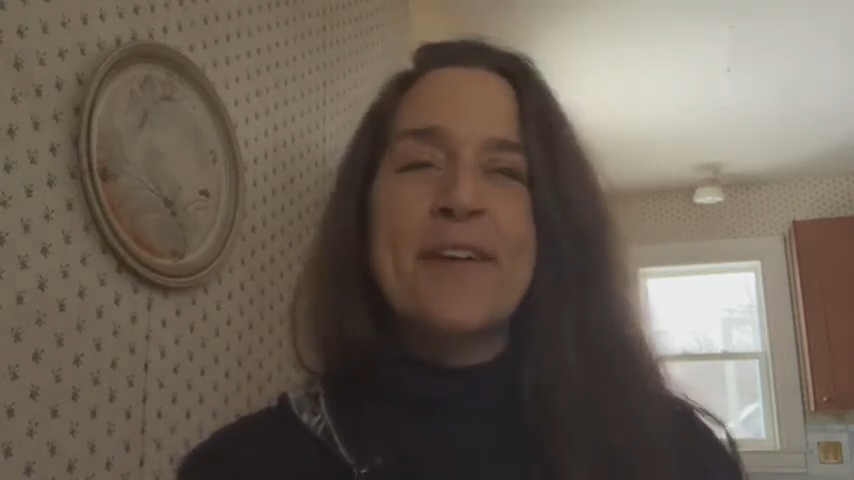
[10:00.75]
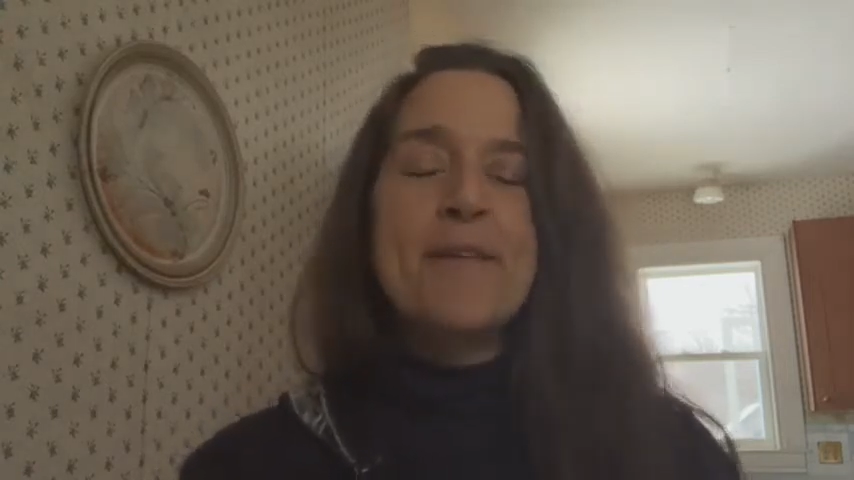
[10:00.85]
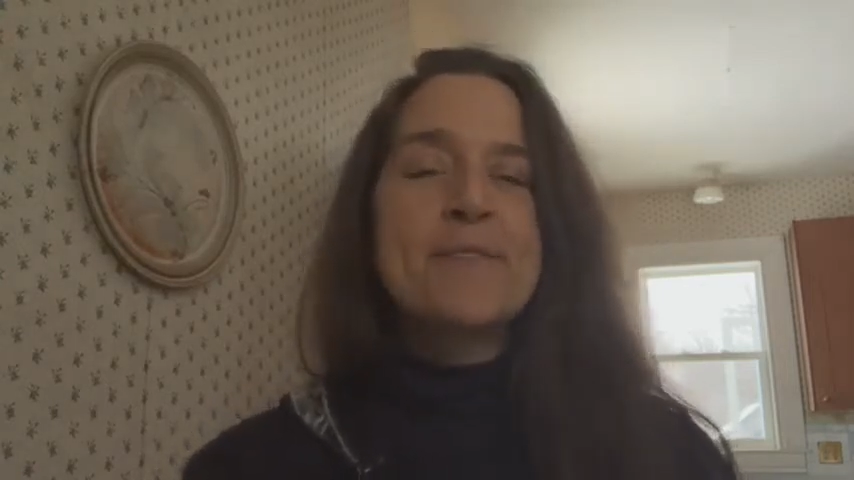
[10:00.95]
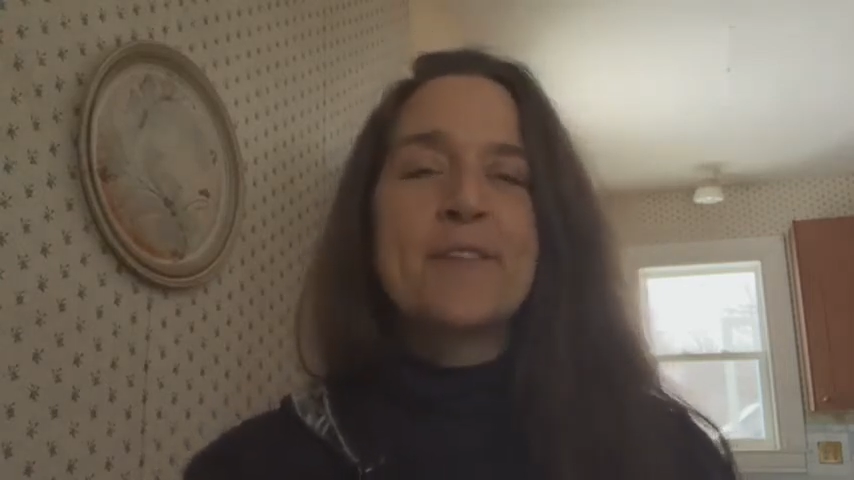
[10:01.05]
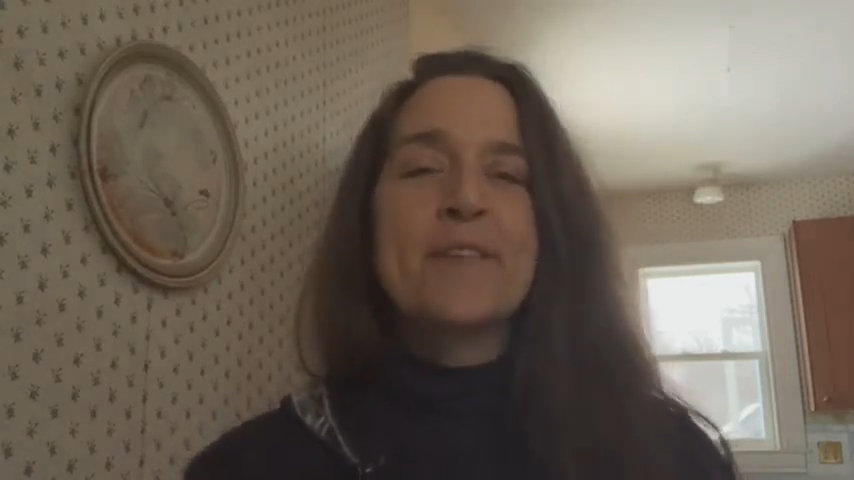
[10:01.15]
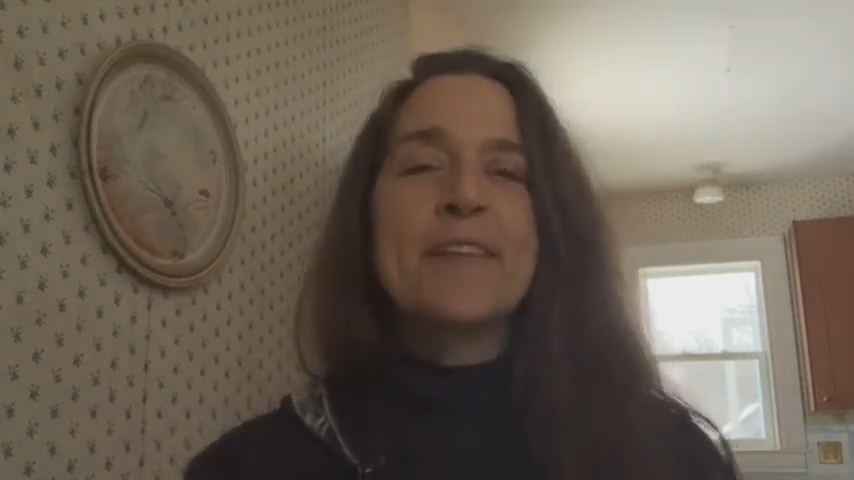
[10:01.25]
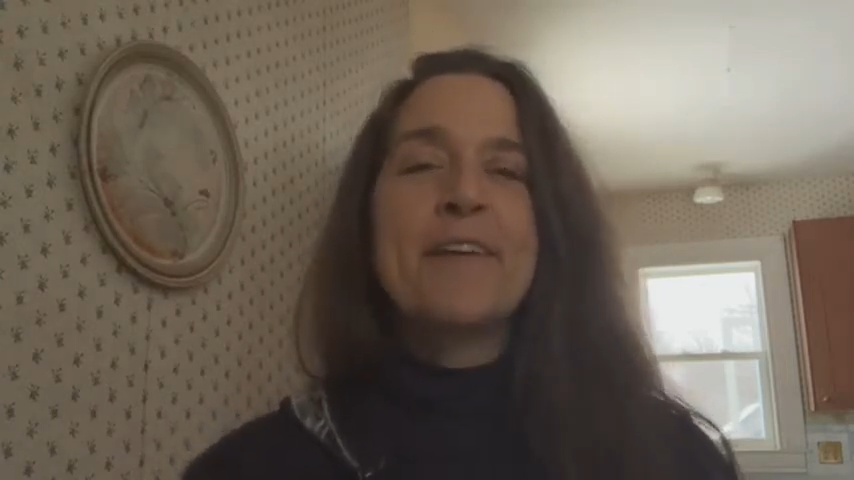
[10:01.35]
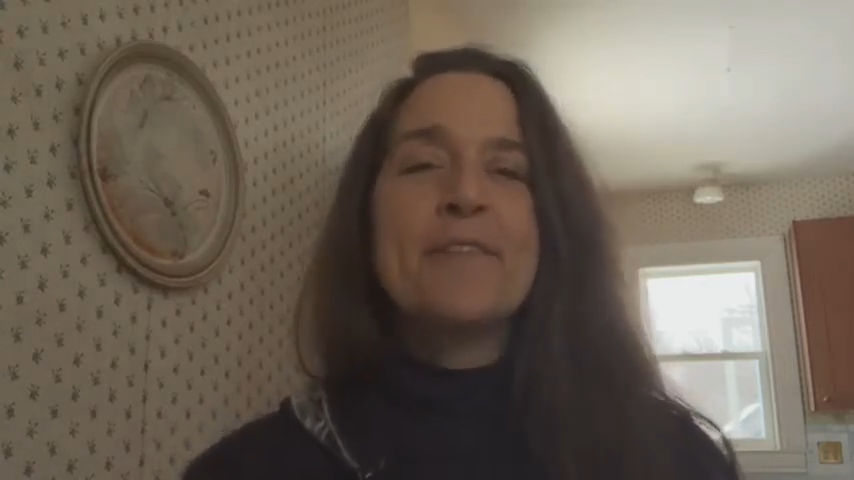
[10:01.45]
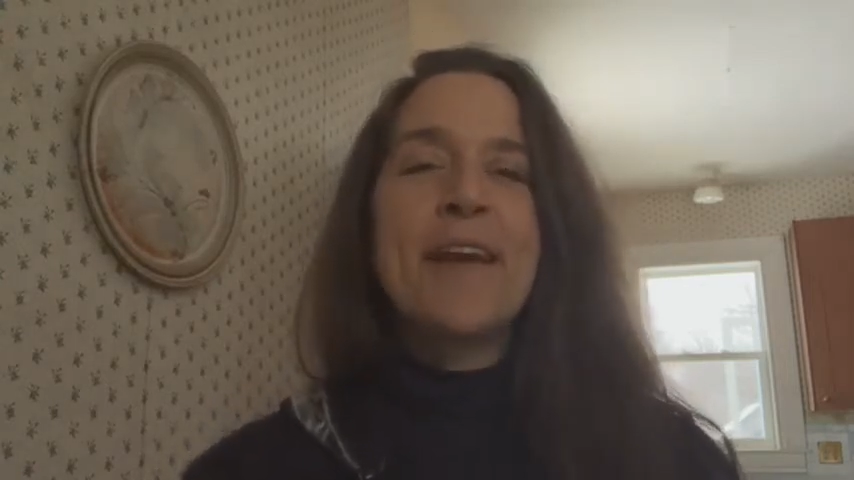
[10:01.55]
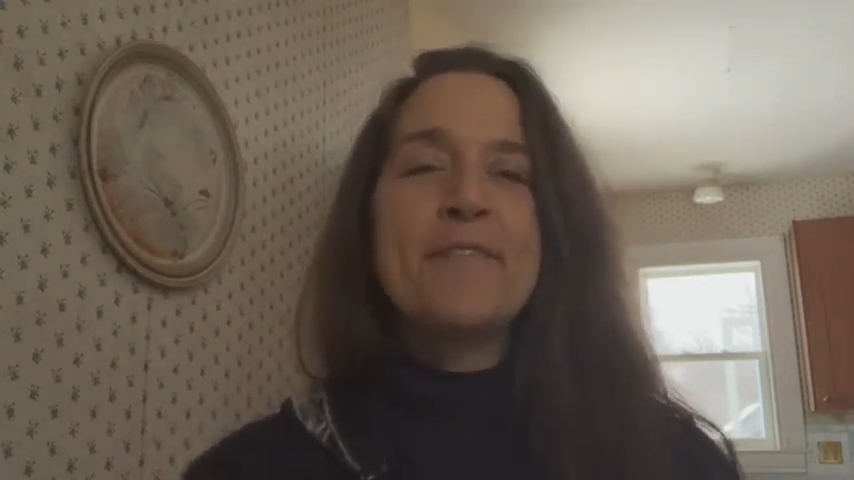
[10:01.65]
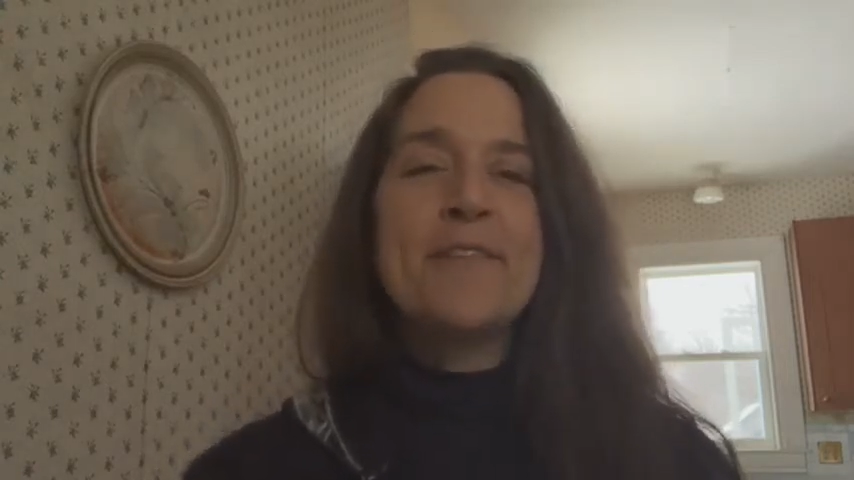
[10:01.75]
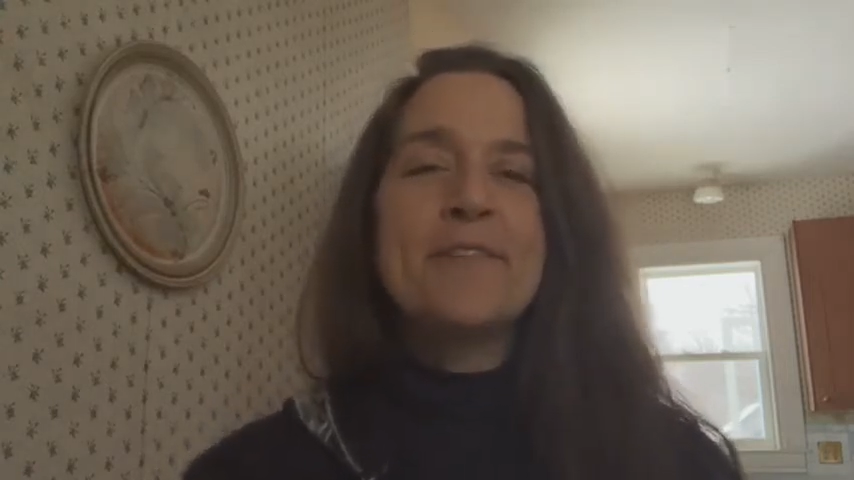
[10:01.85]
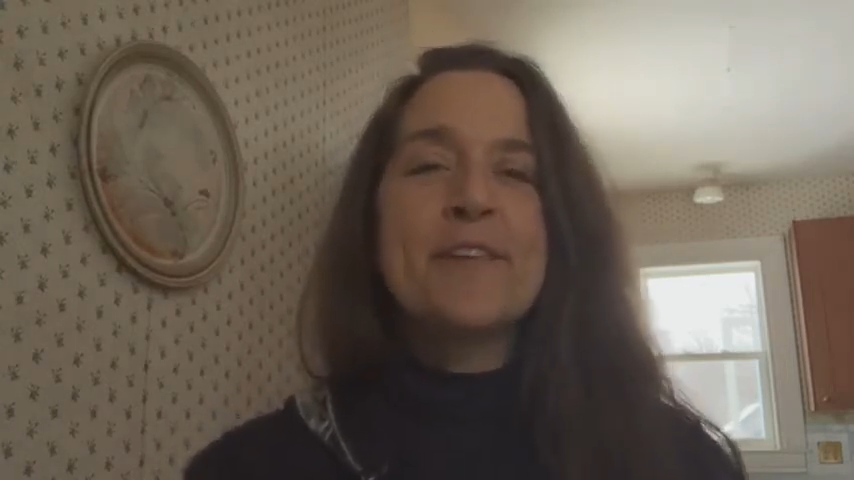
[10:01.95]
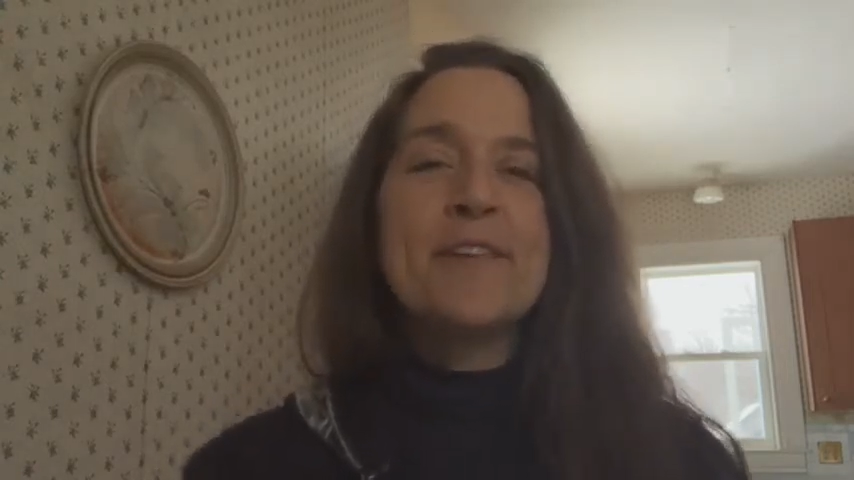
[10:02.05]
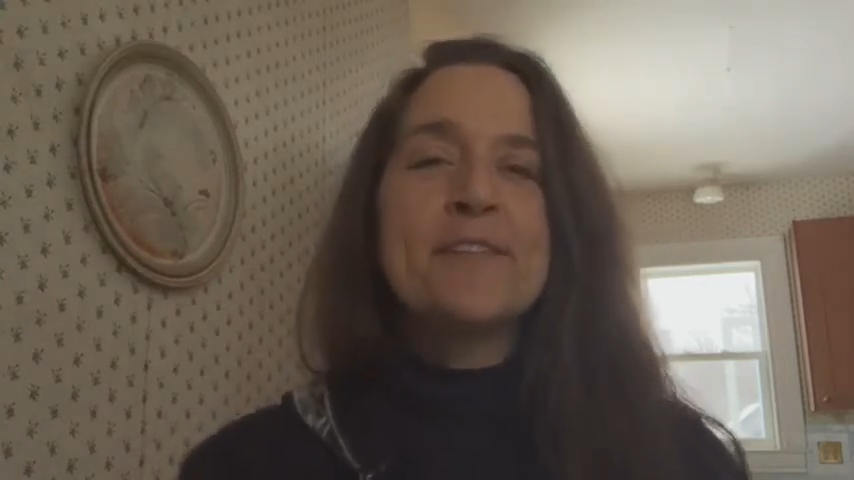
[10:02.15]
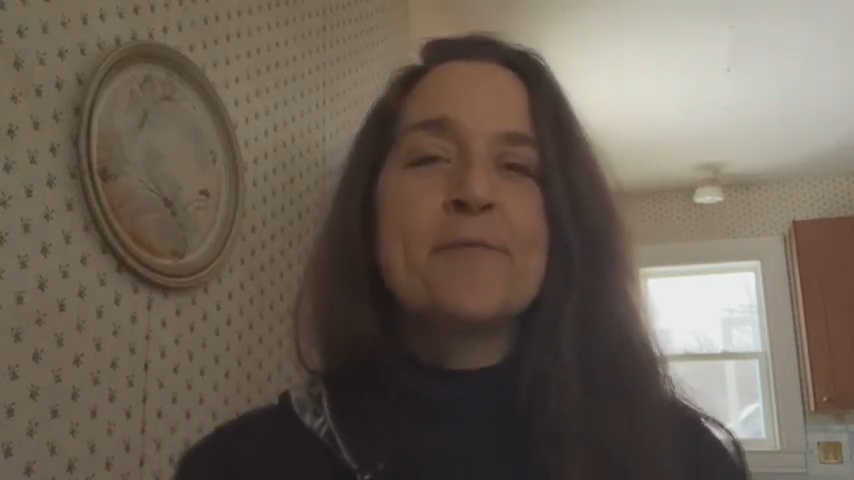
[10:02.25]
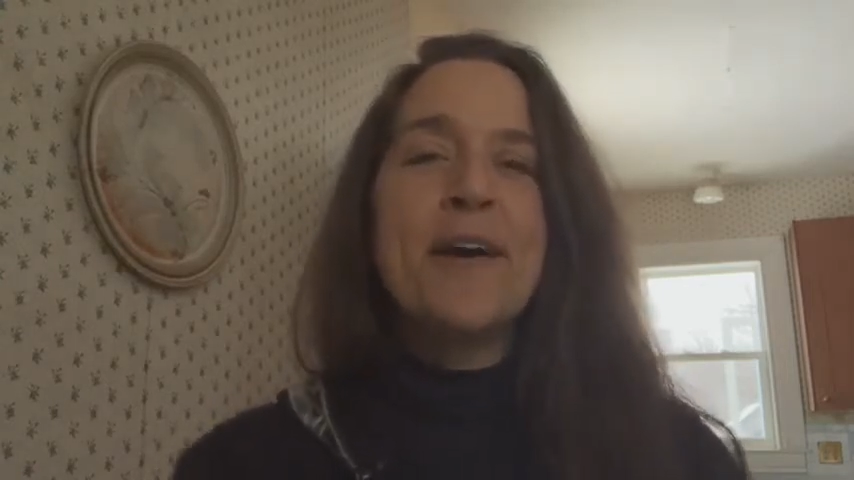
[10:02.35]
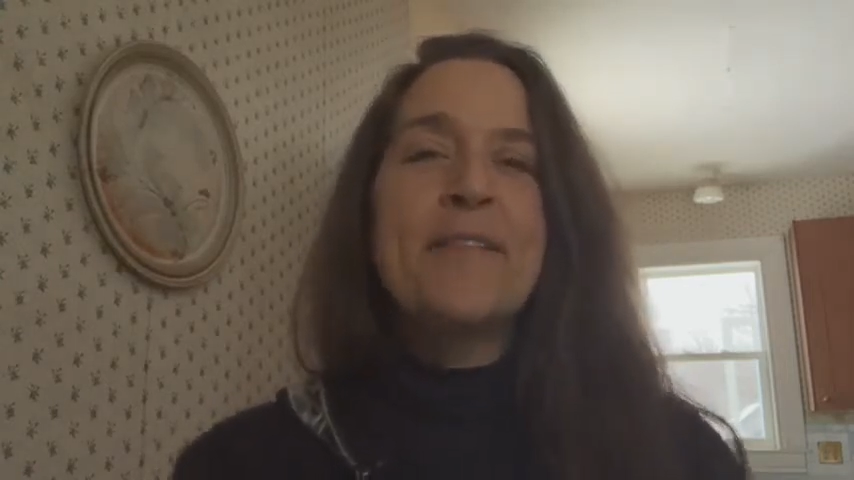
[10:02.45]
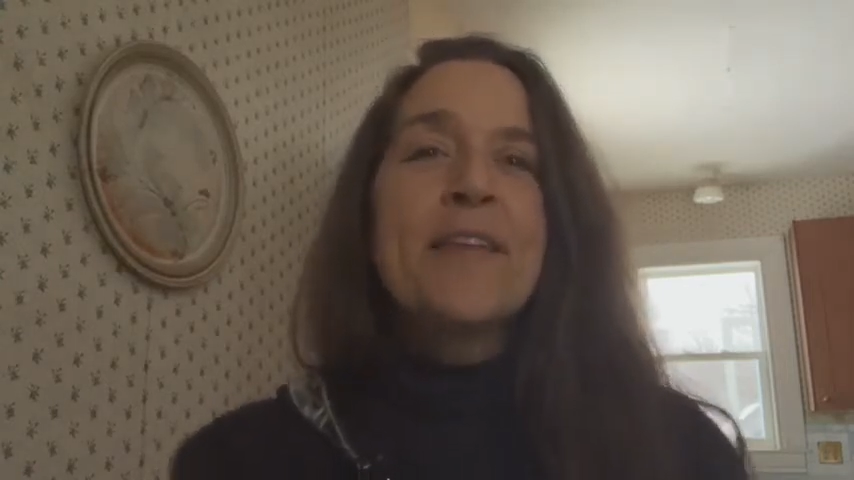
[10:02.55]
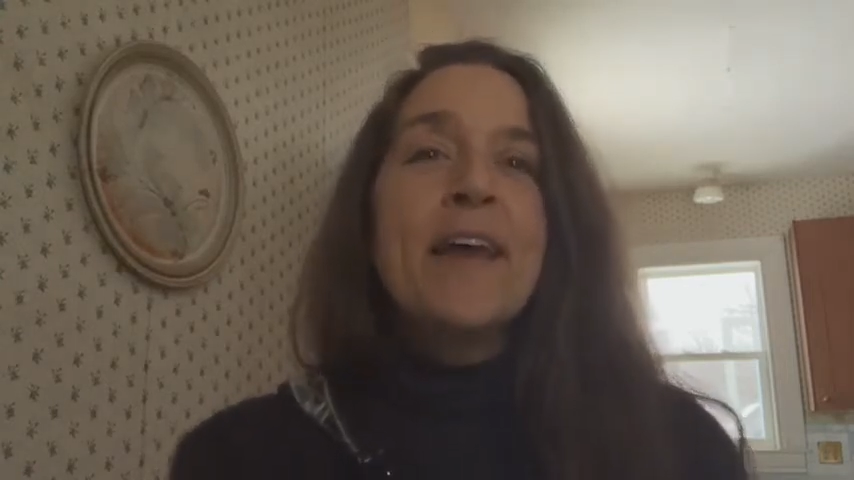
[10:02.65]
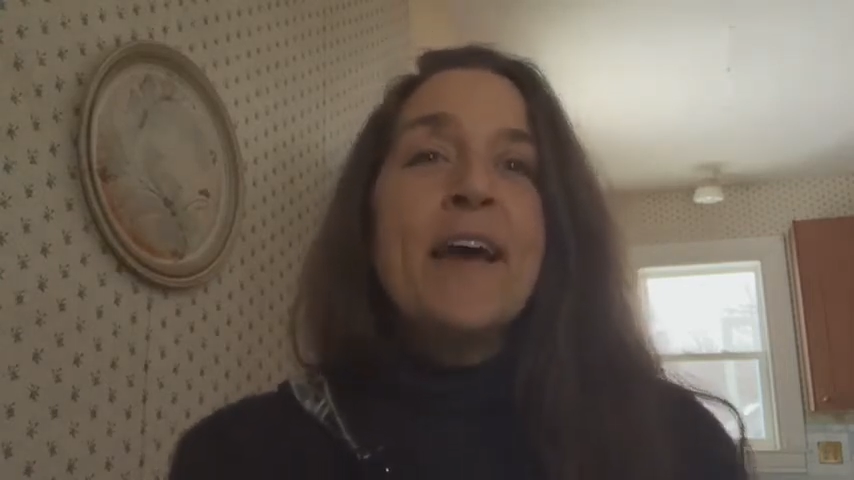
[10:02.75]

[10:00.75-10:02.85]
absolutely love to have you as well.